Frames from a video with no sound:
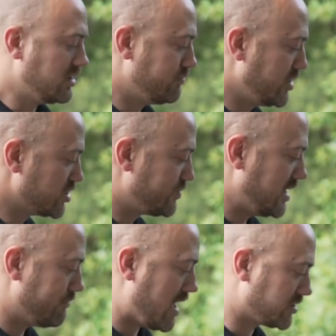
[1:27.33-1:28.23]
Mirrors
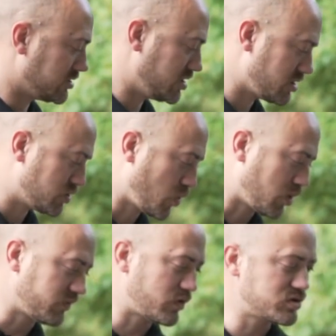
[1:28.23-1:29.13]
being mounted to the
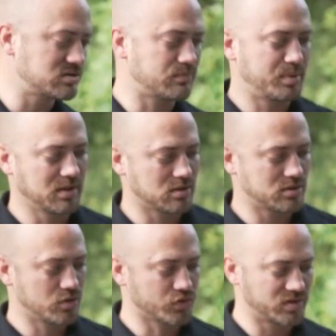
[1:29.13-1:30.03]
door versus the pillar,
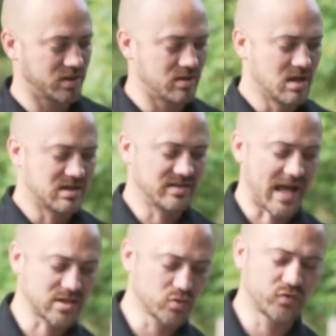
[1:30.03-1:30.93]
you'll see
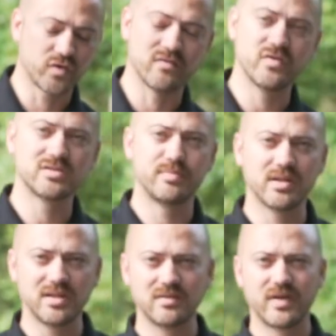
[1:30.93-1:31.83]
natural front
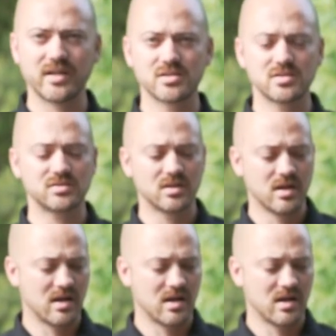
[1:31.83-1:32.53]
visibility advantages,